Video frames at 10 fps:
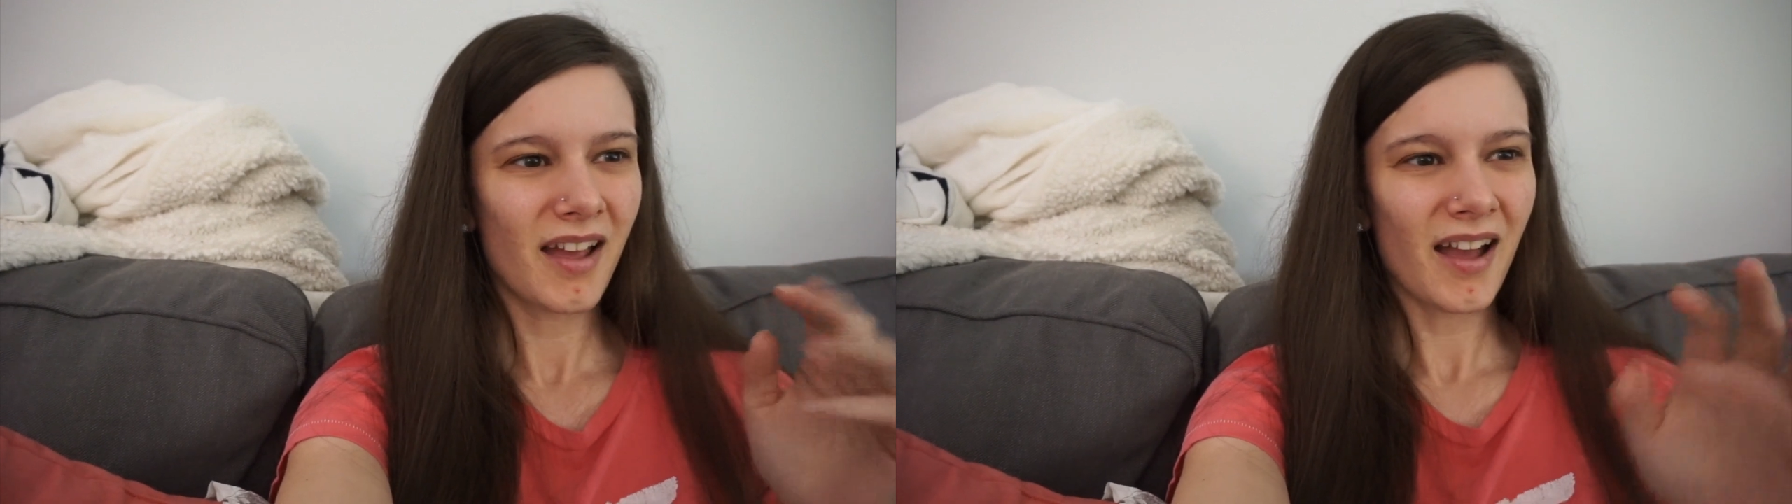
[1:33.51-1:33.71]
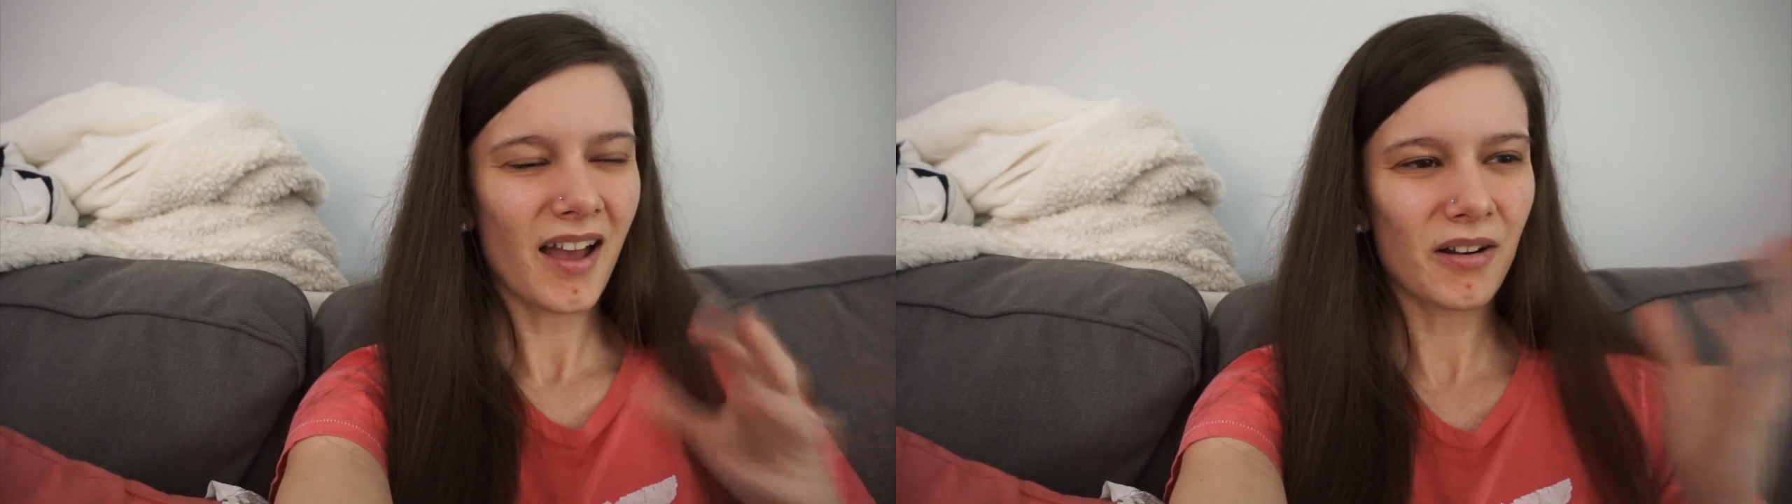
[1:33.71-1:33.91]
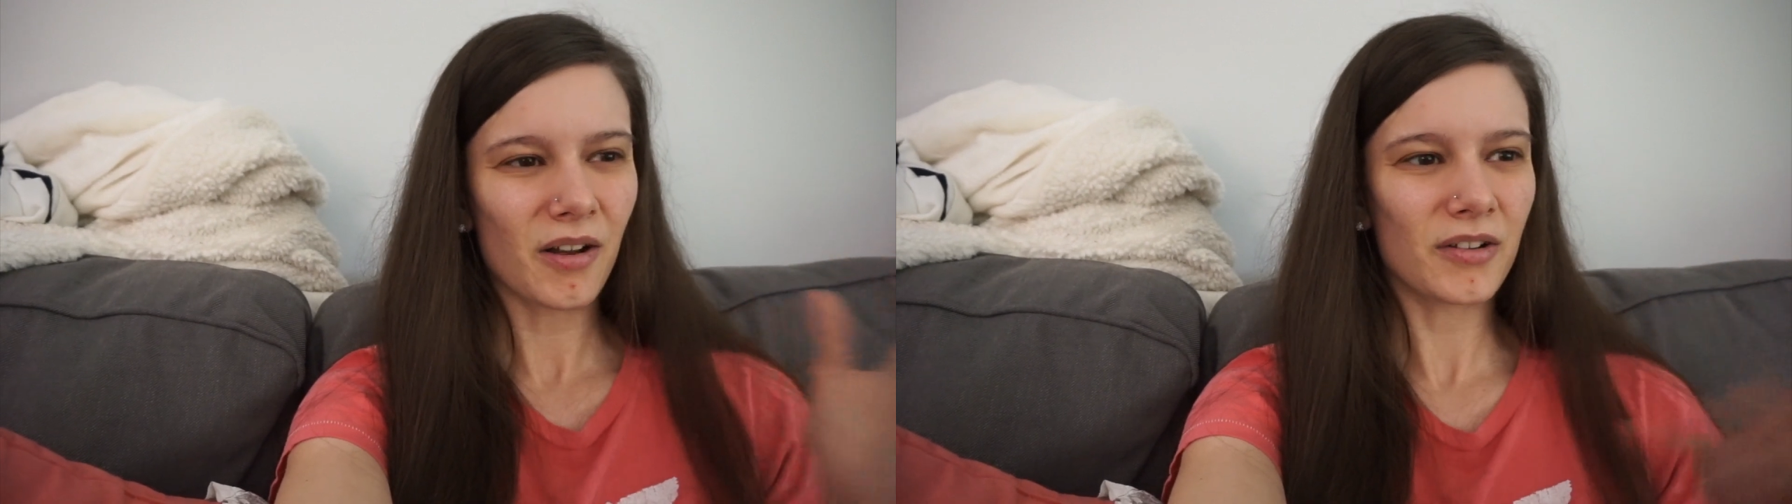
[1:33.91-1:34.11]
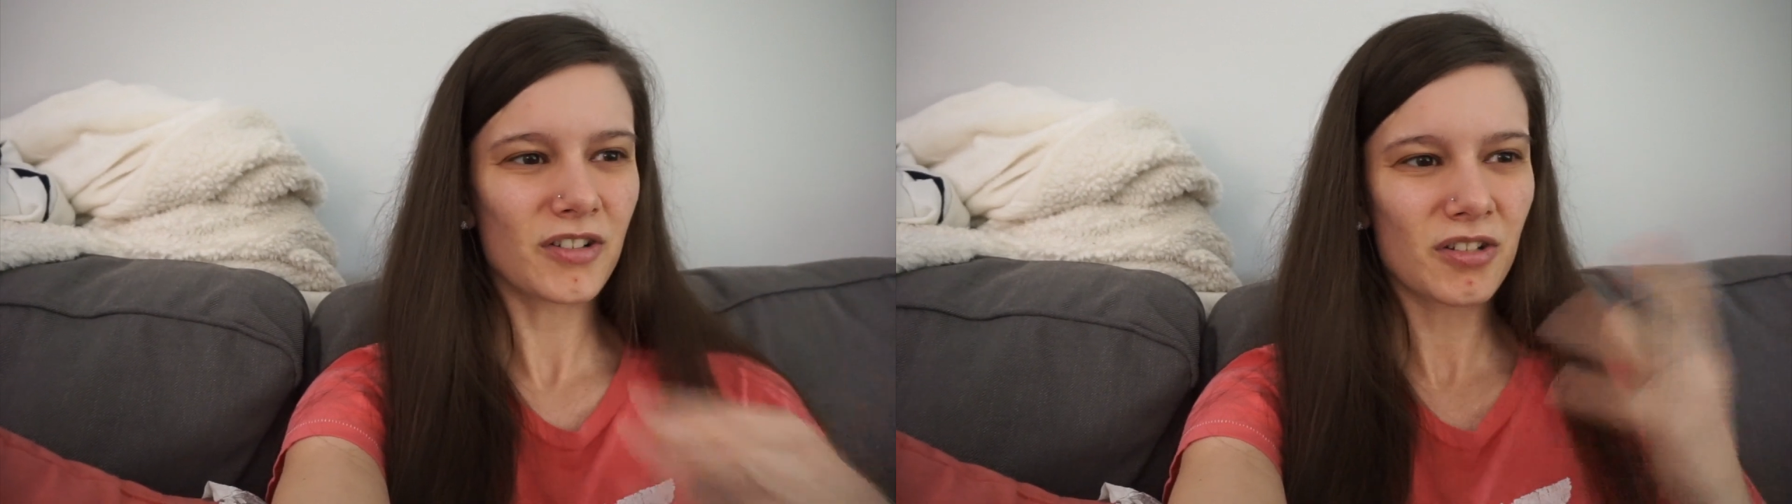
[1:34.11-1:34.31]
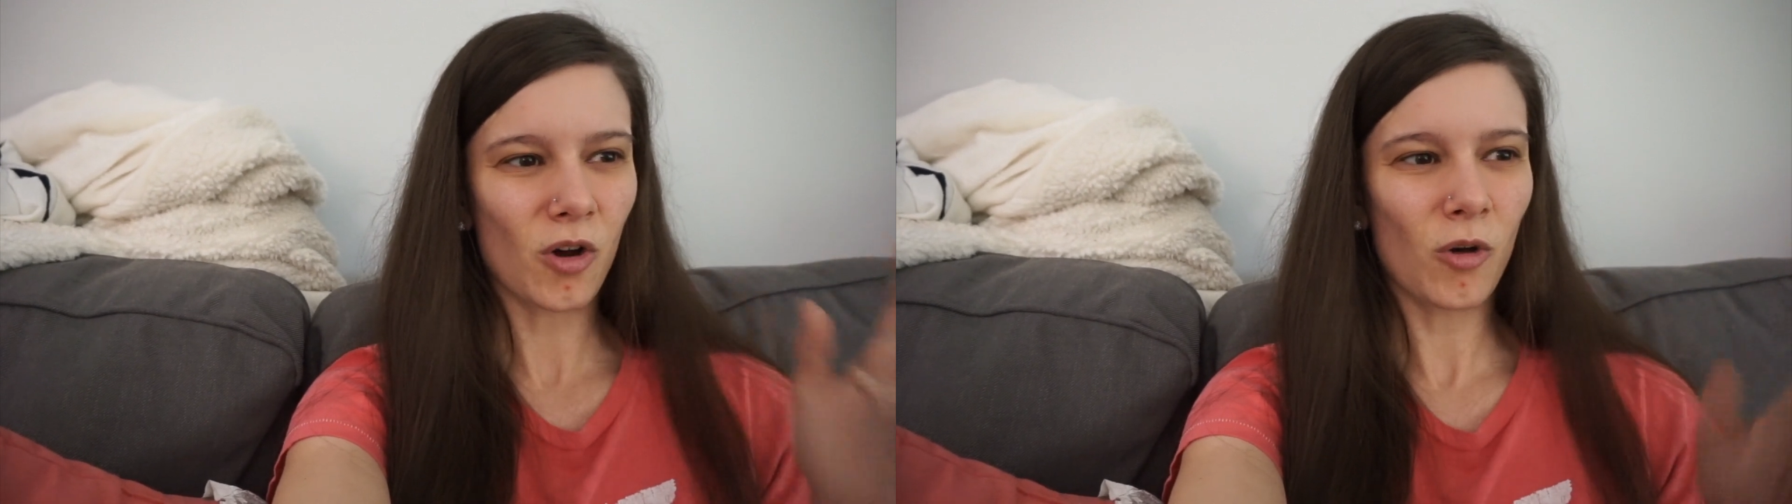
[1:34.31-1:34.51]
I don't know, and
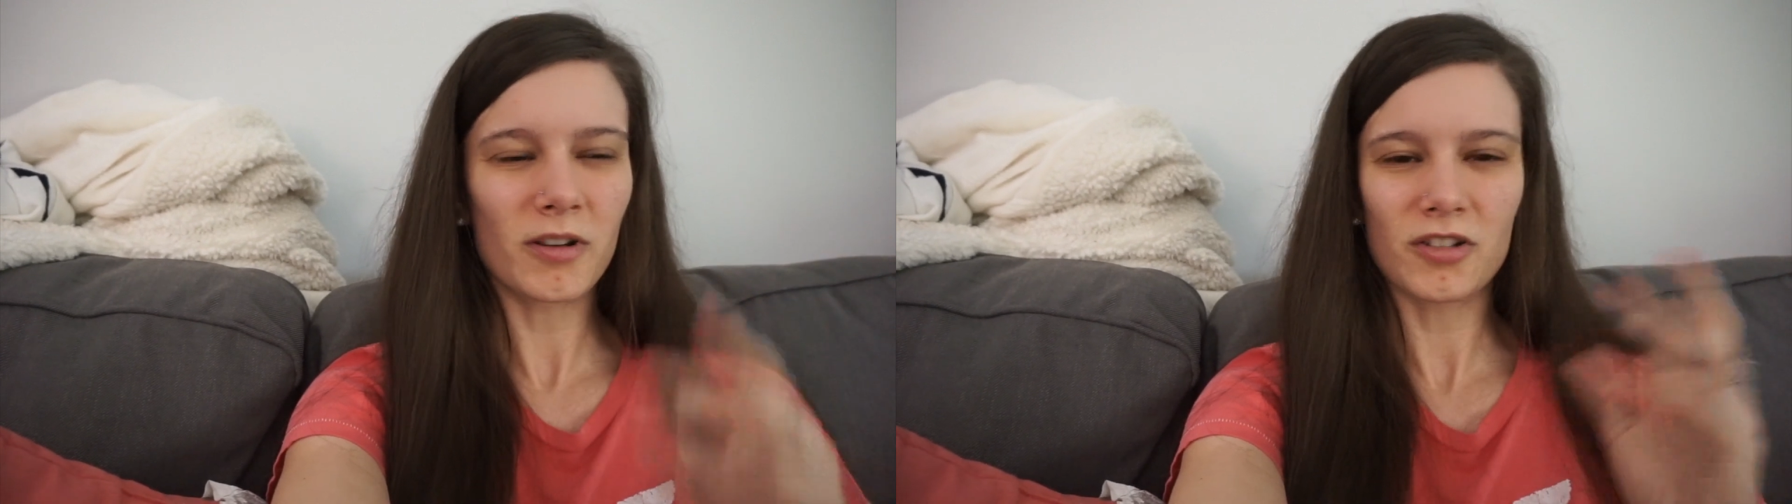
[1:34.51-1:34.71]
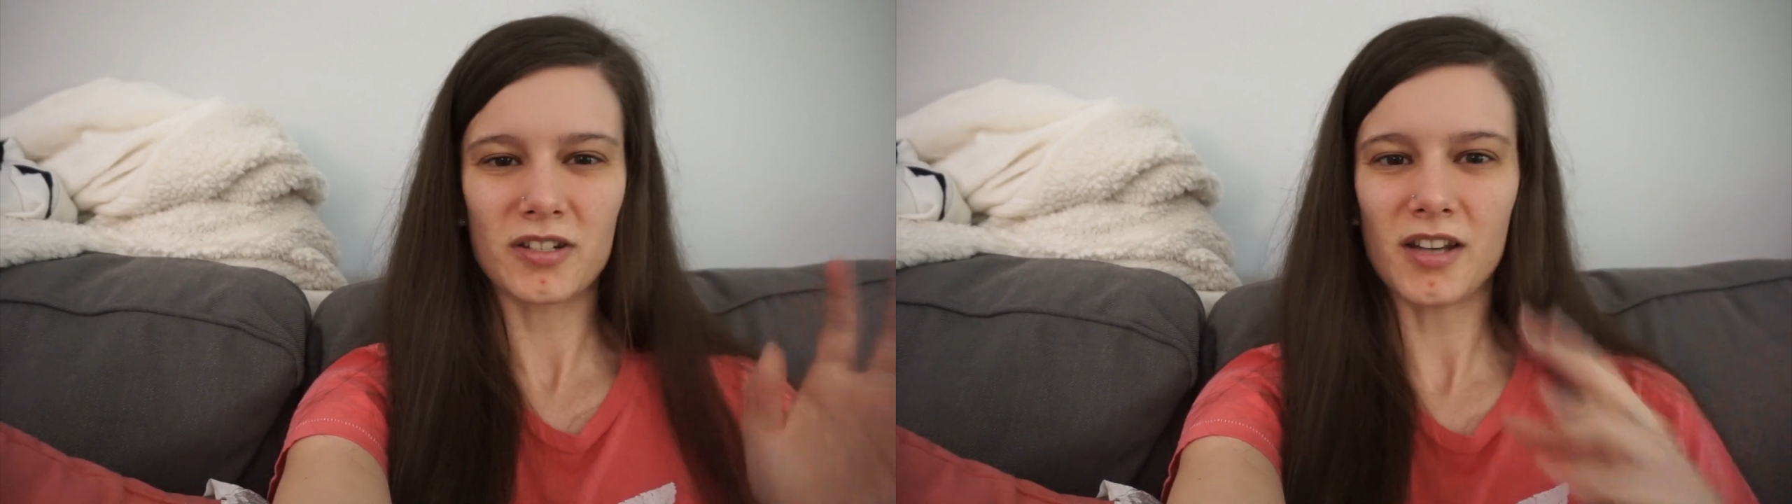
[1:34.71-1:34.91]
just a whole bunch of